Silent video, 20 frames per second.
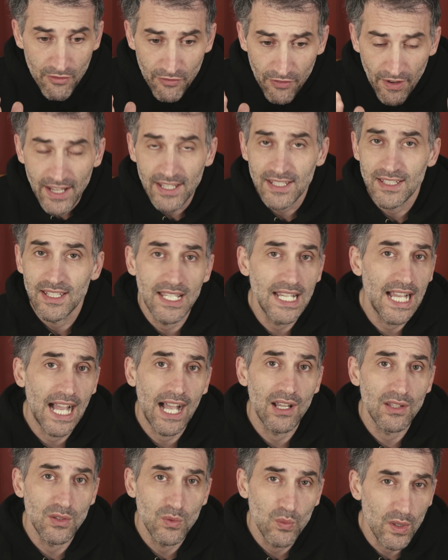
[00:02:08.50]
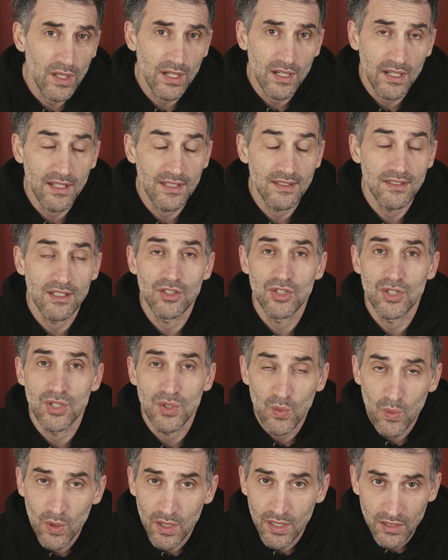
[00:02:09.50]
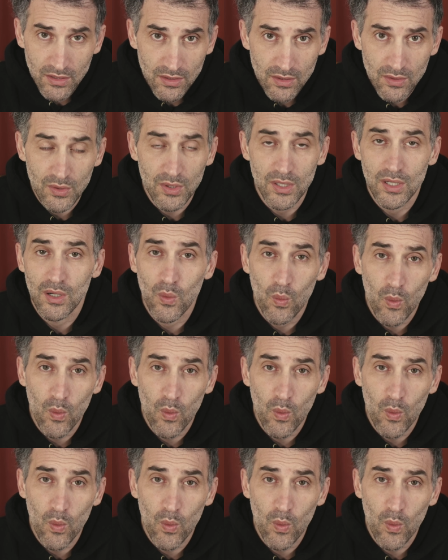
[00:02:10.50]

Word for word: finding out what it is that you want to do. You're